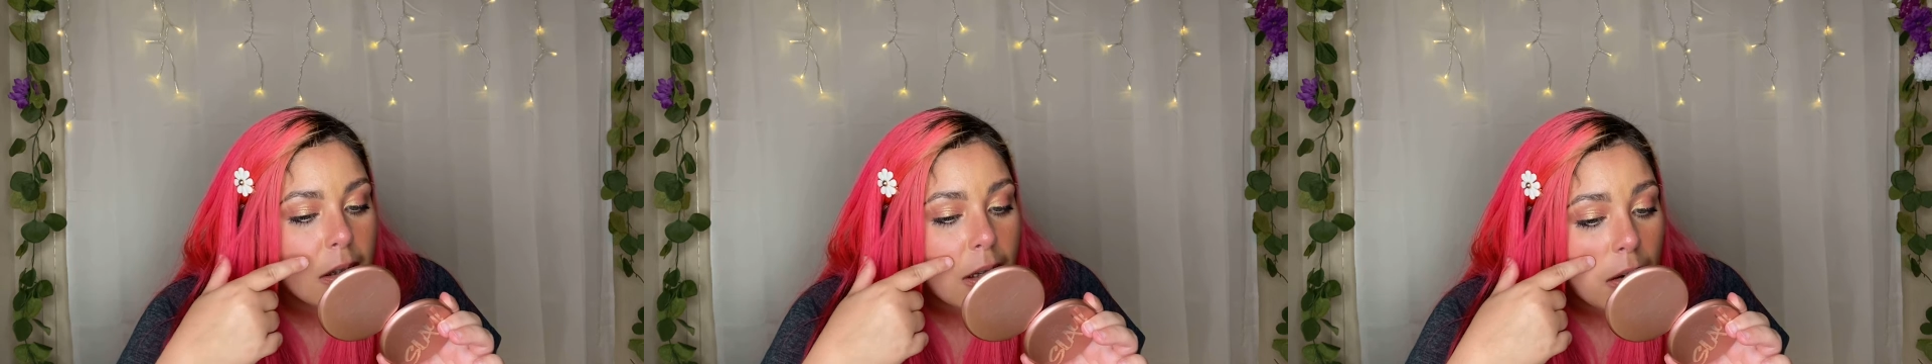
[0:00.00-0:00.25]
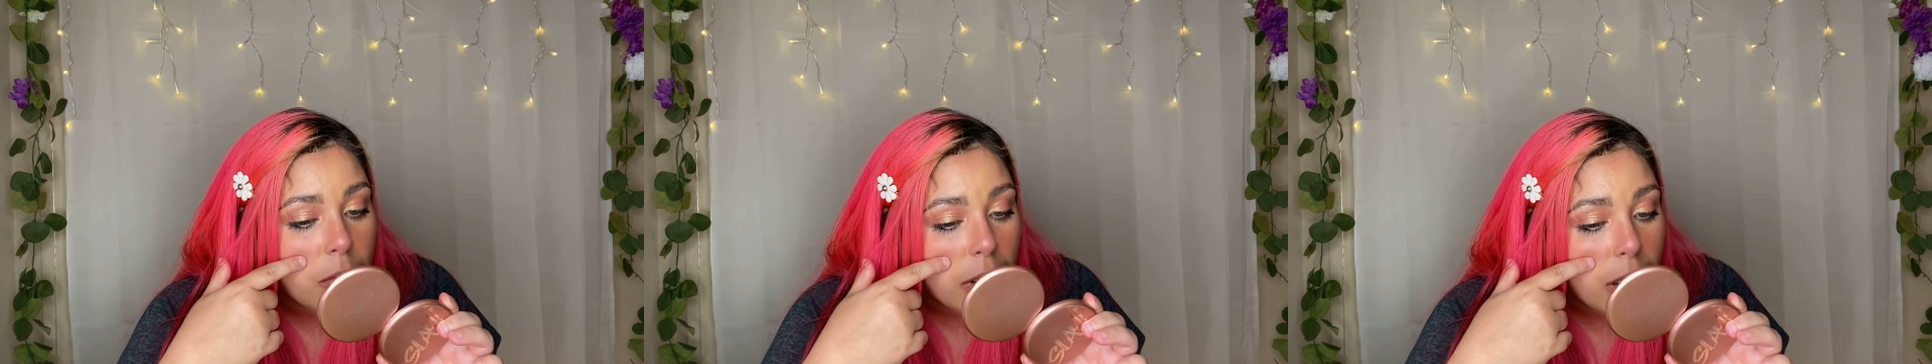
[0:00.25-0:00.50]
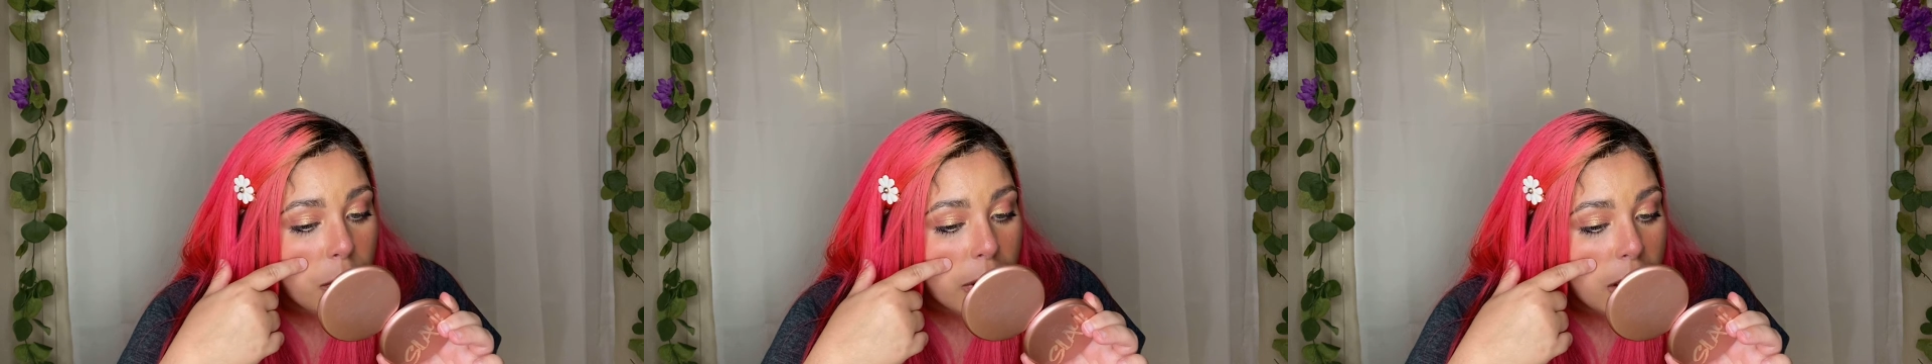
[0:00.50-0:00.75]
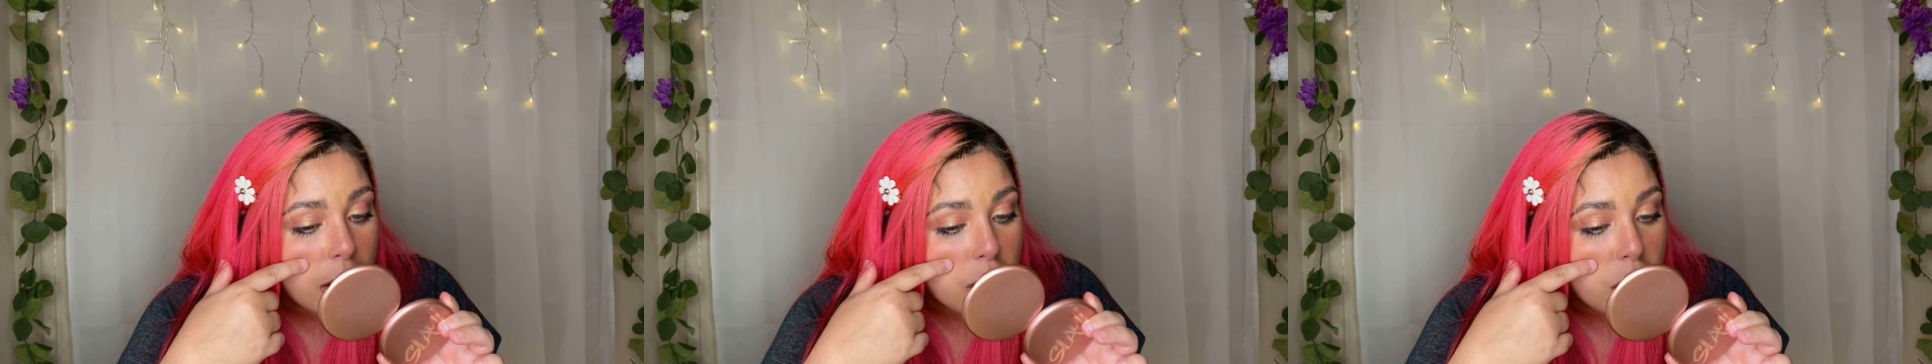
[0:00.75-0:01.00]
that when I
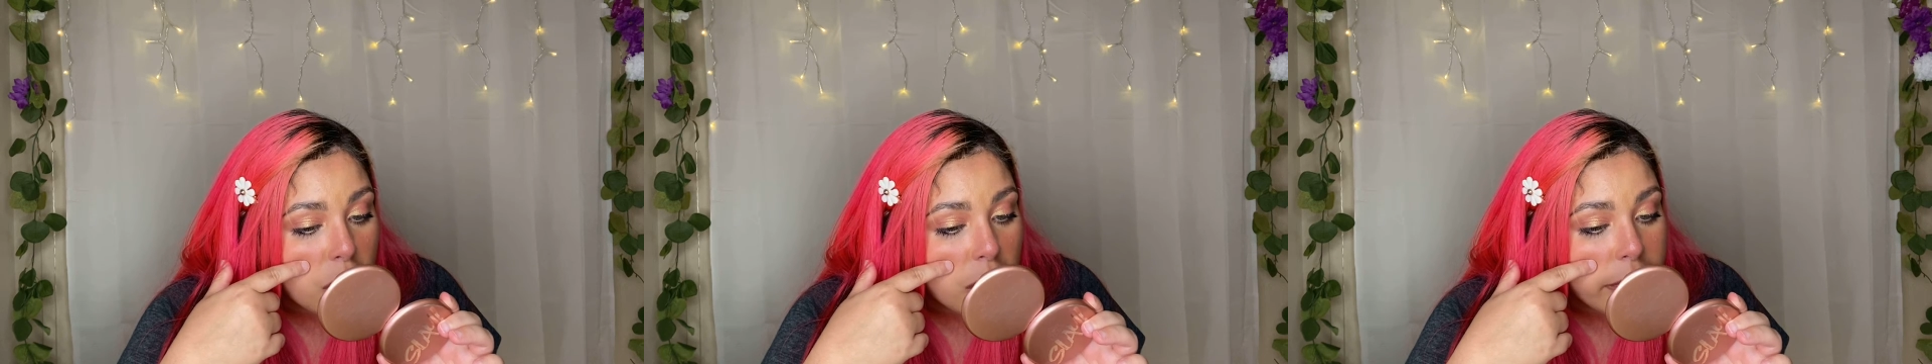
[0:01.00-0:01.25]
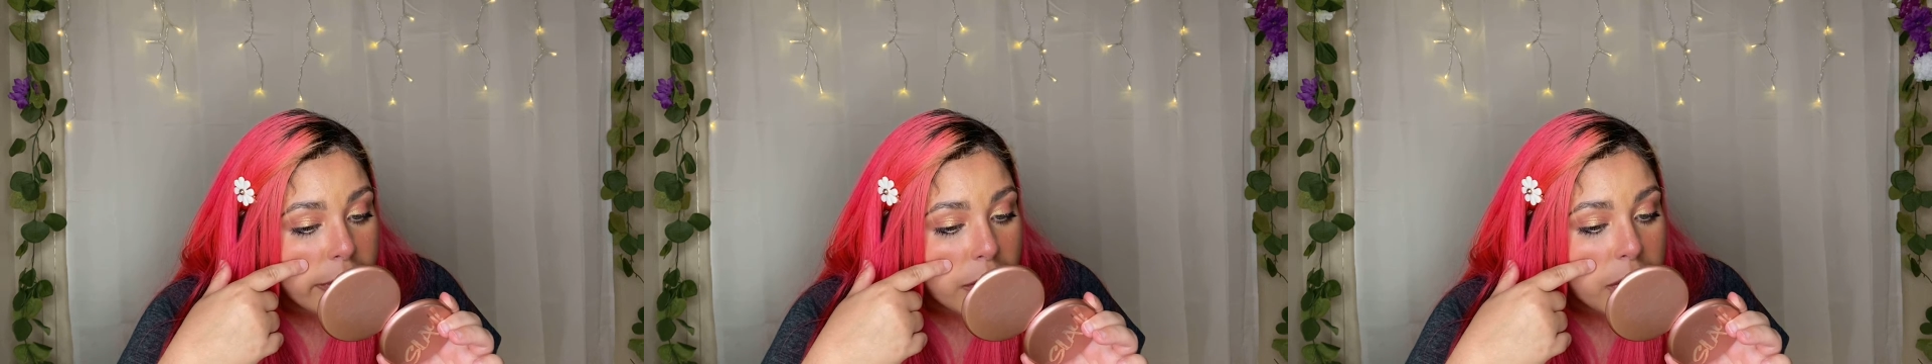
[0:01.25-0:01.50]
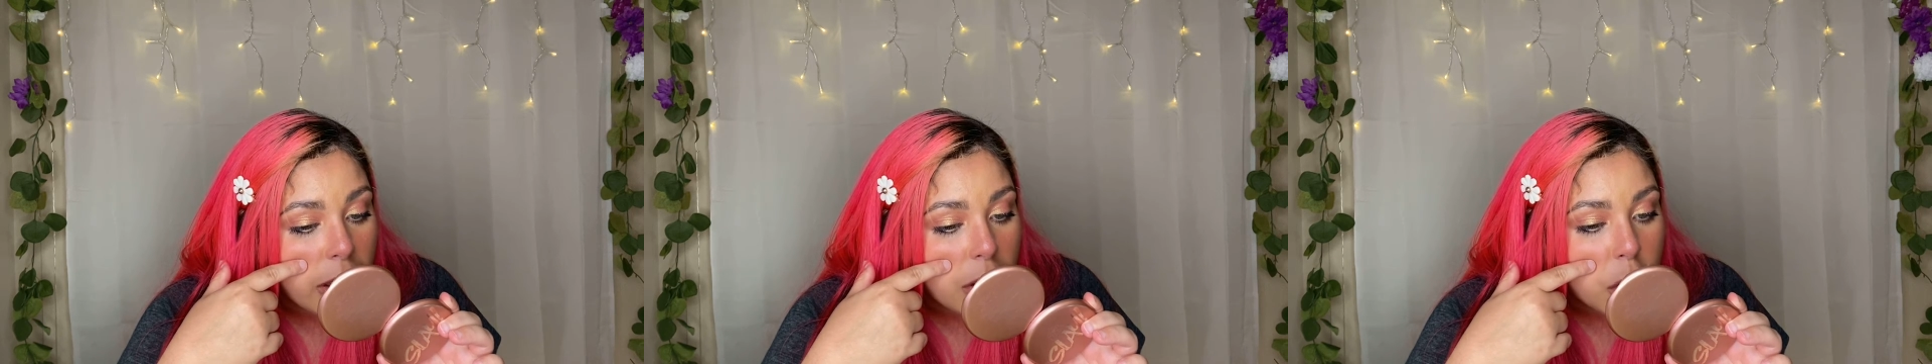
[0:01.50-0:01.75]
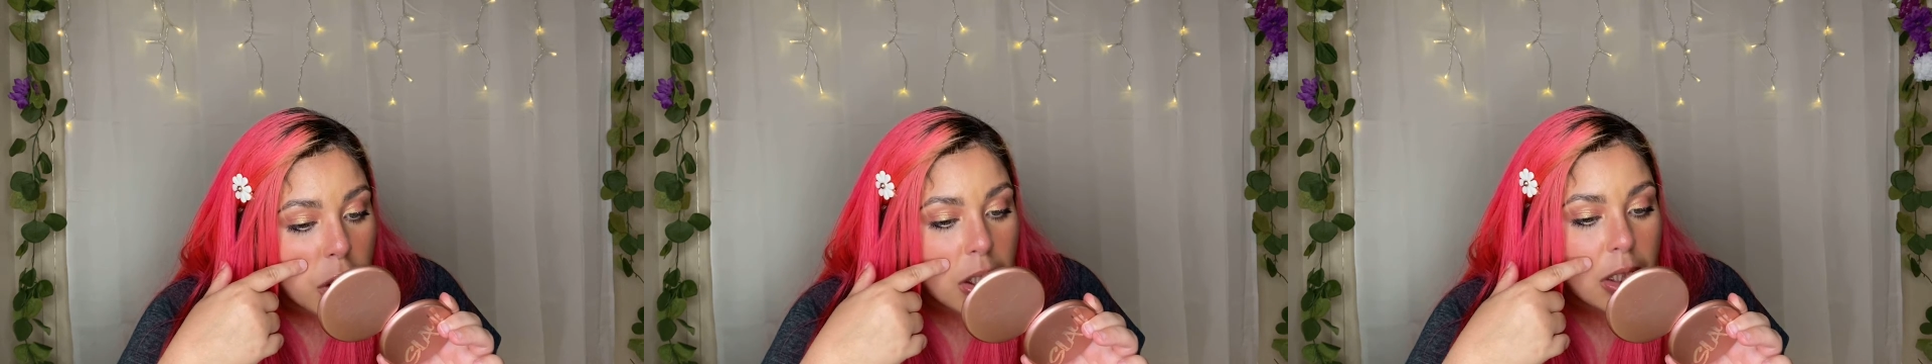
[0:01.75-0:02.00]
wear certain
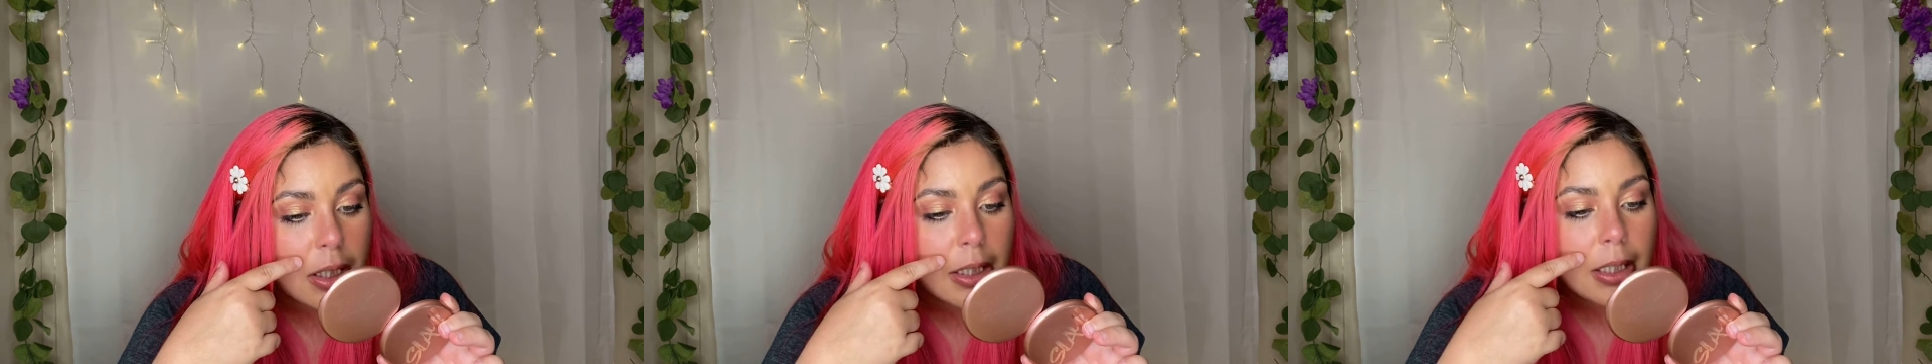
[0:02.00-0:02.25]
foundations,